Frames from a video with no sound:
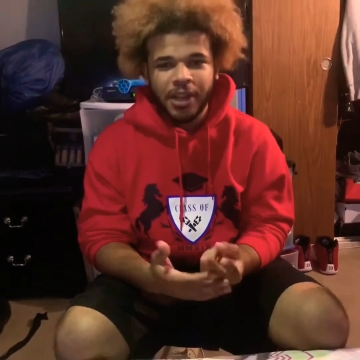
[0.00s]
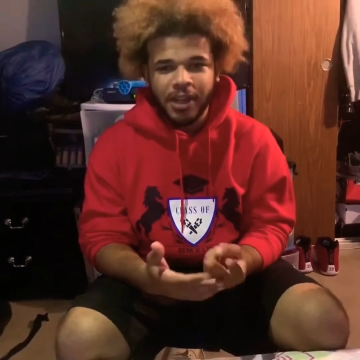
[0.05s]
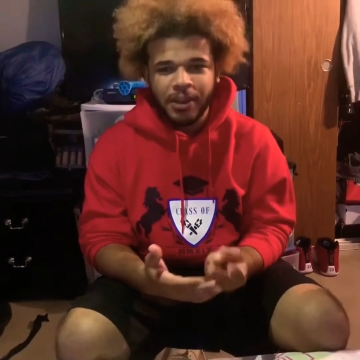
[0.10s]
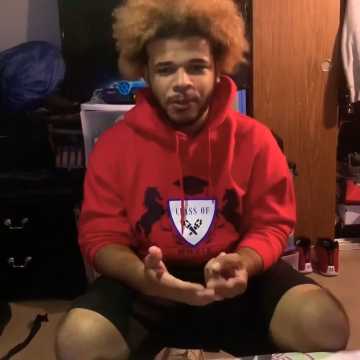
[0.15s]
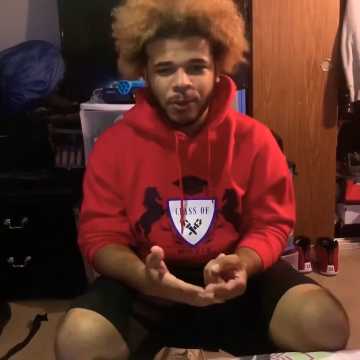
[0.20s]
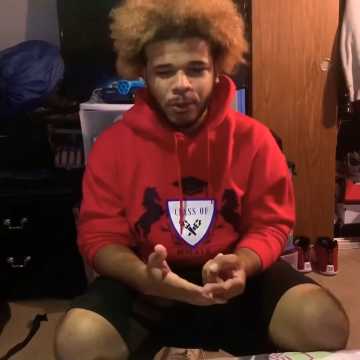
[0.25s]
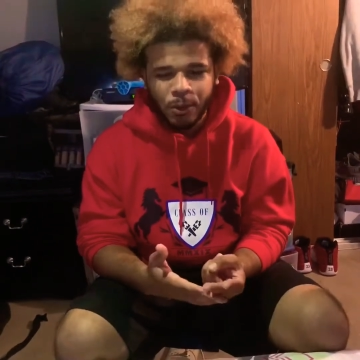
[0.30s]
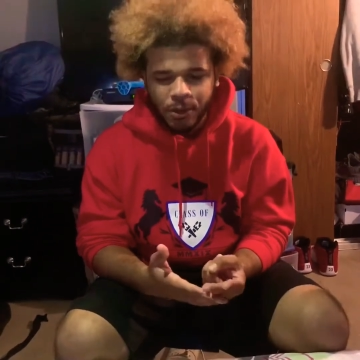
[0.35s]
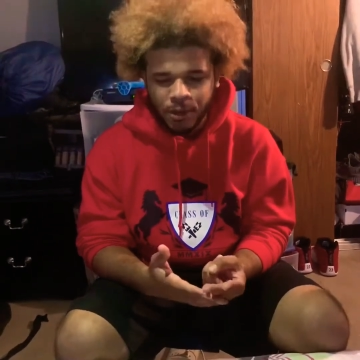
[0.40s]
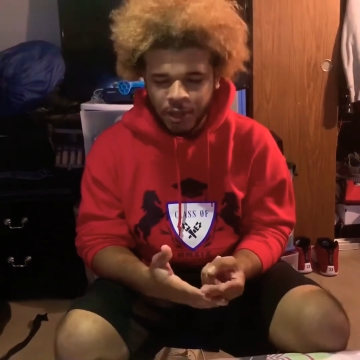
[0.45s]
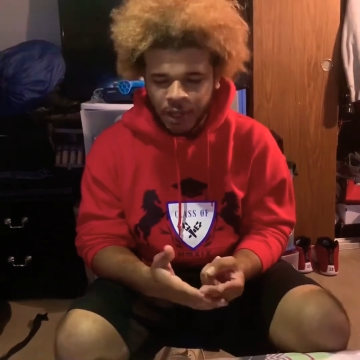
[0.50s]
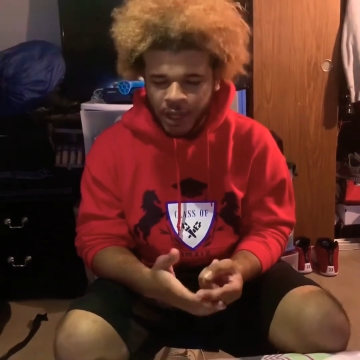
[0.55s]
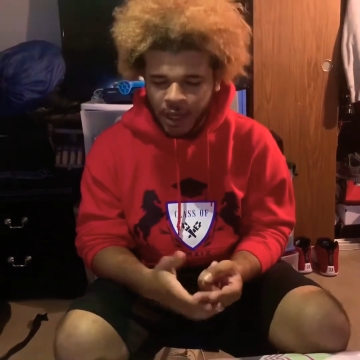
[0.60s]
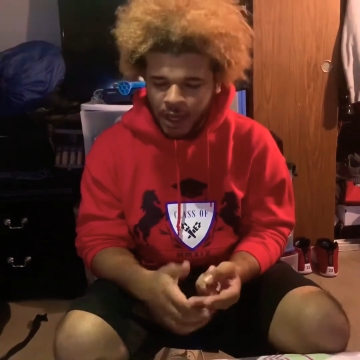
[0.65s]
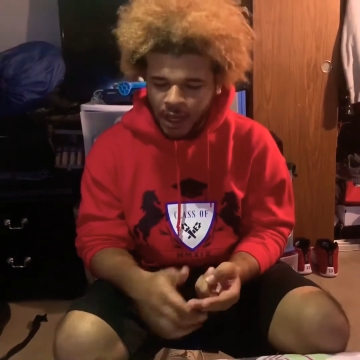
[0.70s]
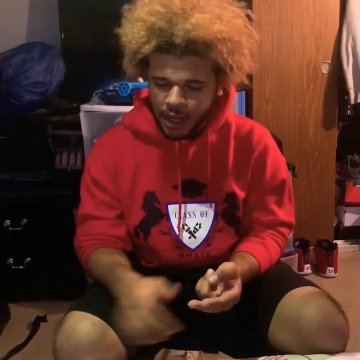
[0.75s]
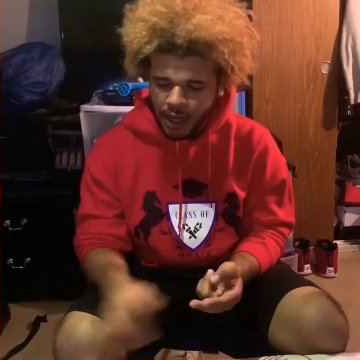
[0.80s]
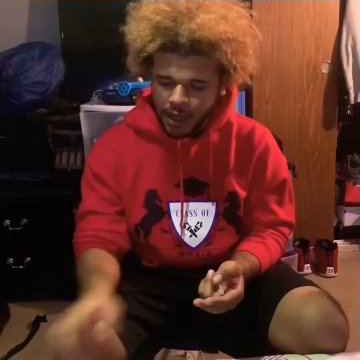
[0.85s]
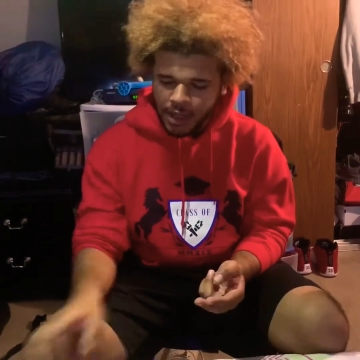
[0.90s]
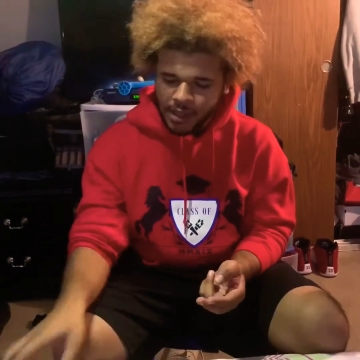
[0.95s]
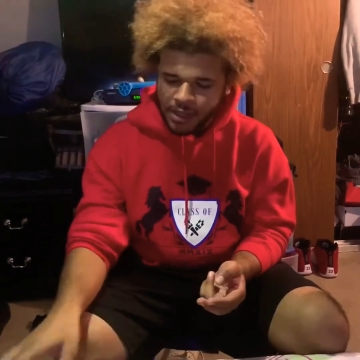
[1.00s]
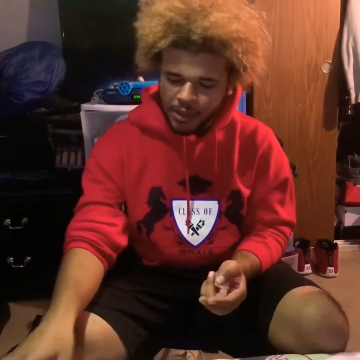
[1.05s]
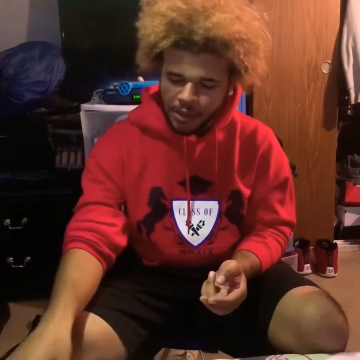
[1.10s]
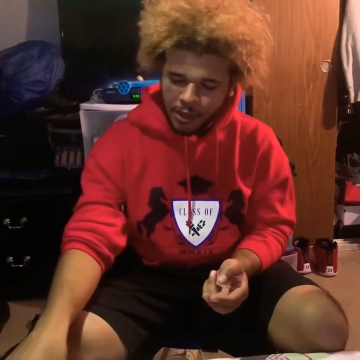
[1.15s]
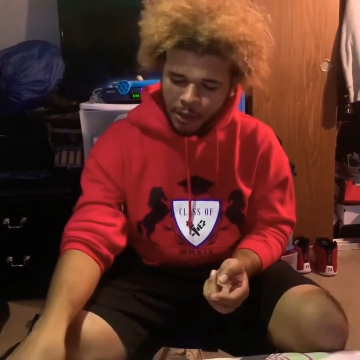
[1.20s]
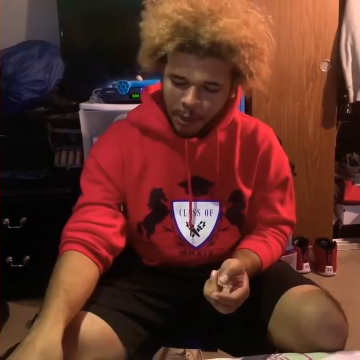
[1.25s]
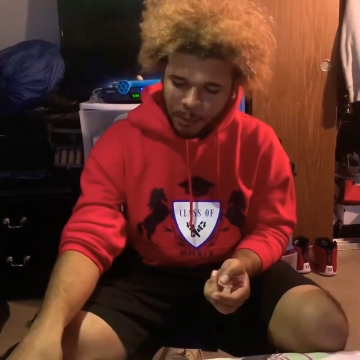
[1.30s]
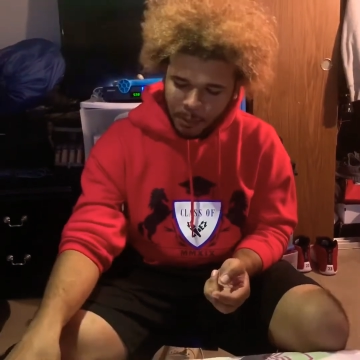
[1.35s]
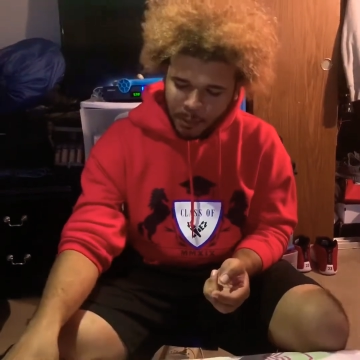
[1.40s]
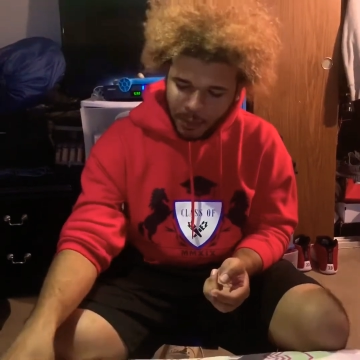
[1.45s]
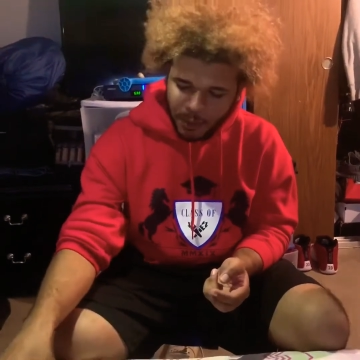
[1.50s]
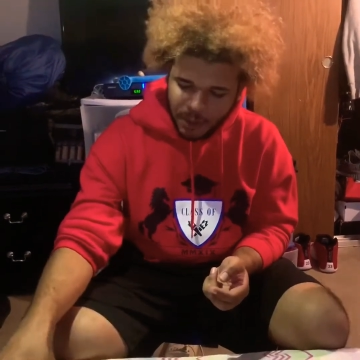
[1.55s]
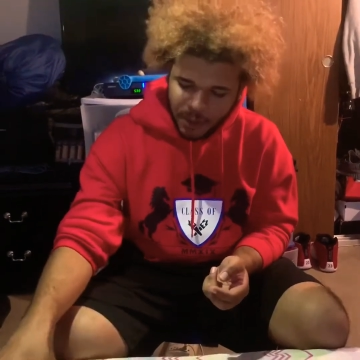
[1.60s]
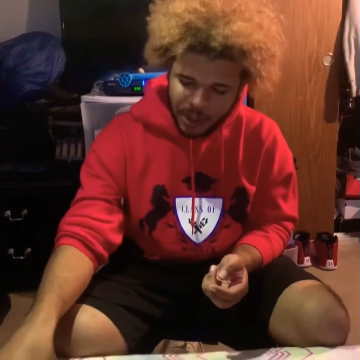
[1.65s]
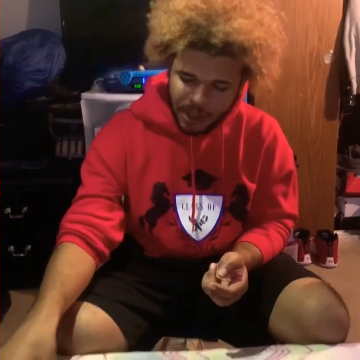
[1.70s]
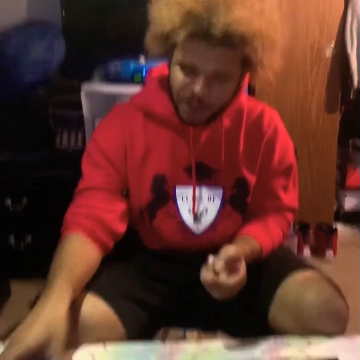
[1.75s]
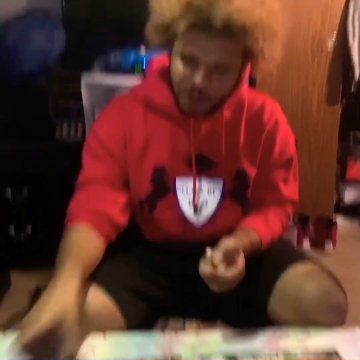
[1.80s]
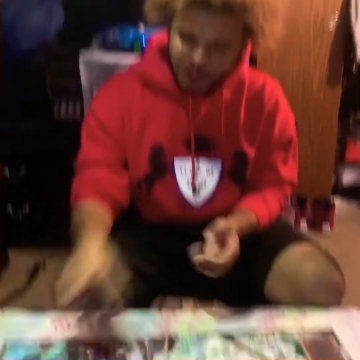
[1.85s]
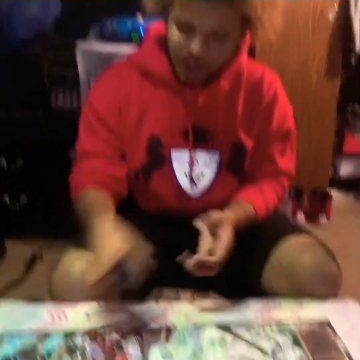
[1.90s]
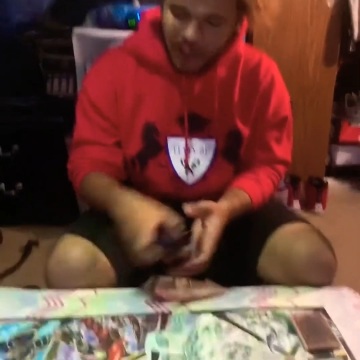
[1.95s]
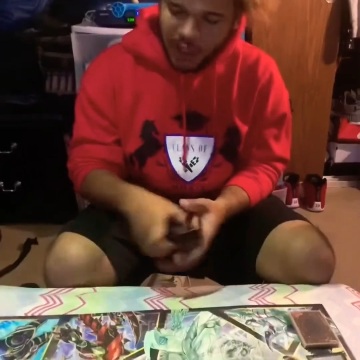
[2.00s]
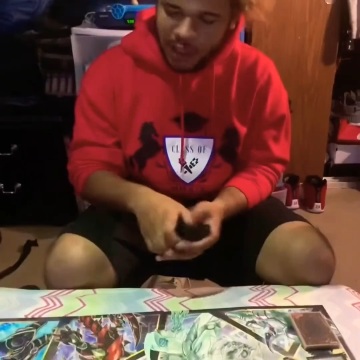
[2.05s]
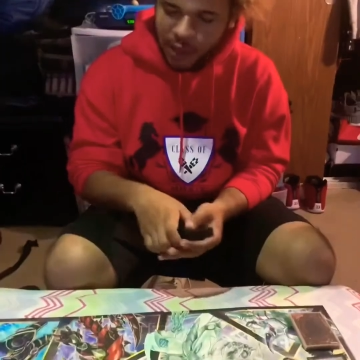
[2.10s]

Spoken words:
duel, and it's your opponent drawing to